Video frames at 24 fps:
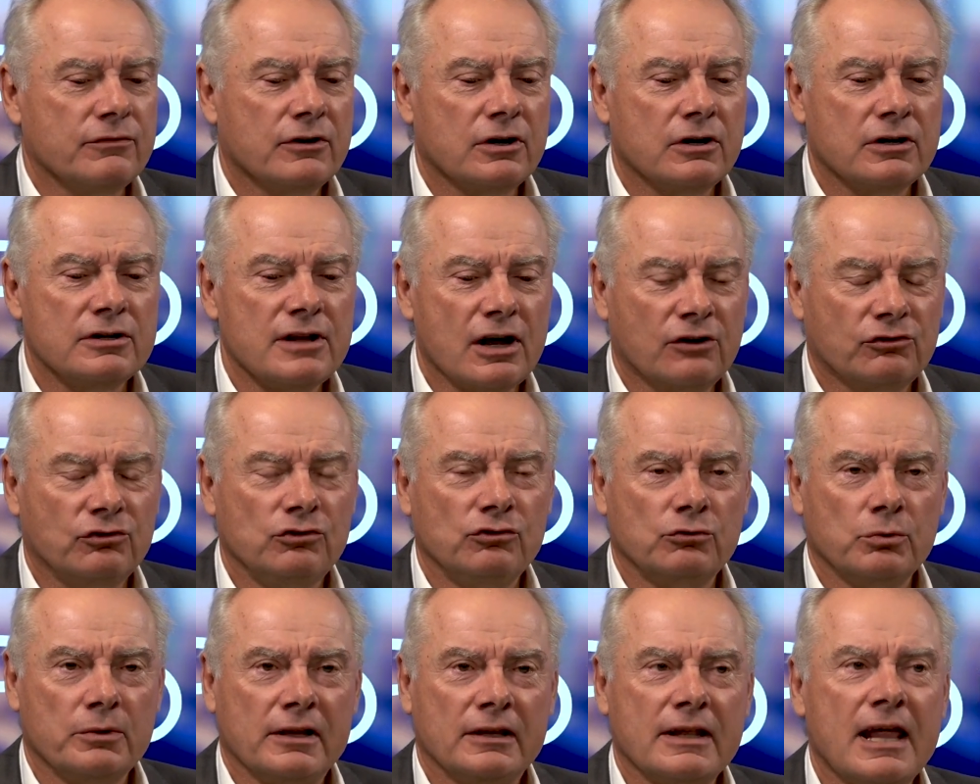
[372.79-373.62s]

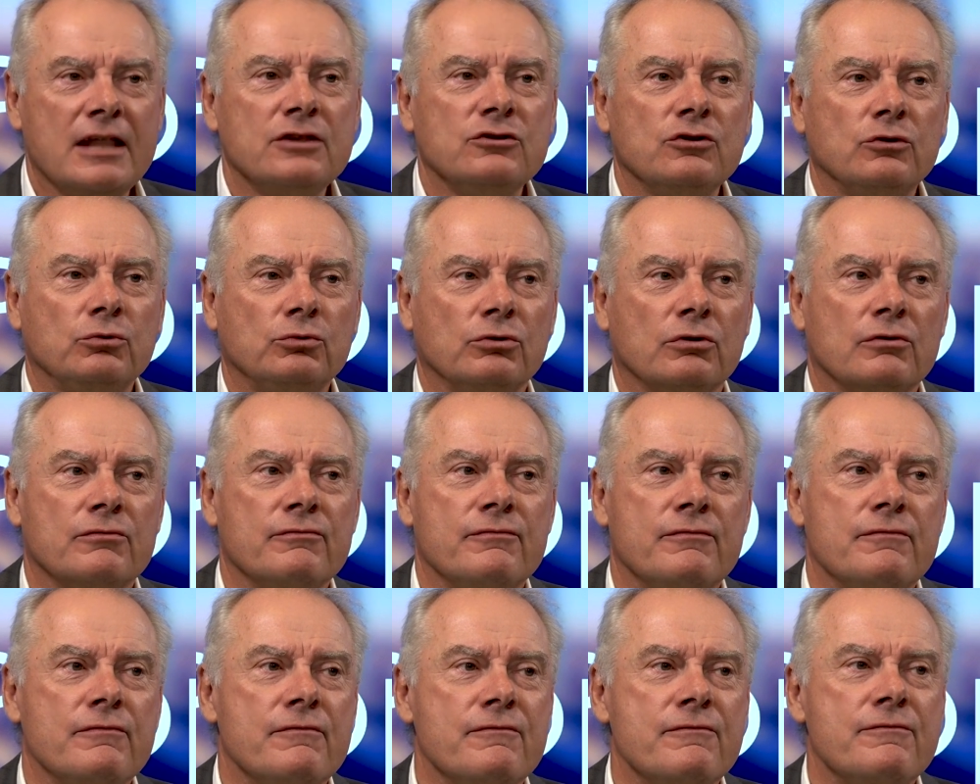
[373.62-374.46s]
connections with lenders who are
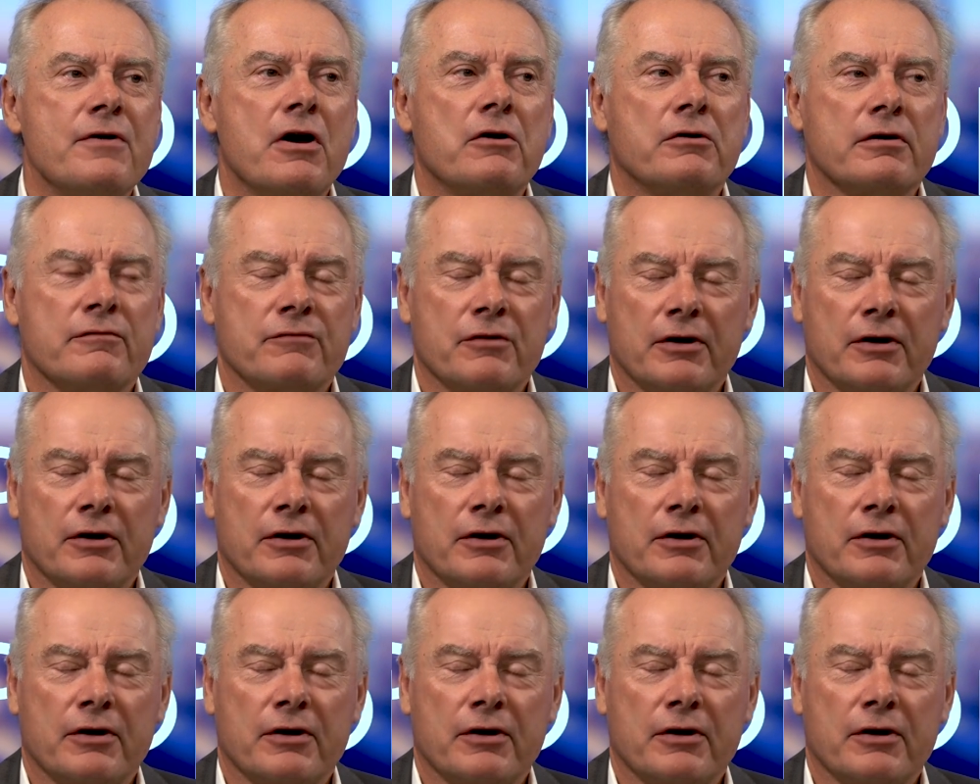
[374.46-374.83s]
very,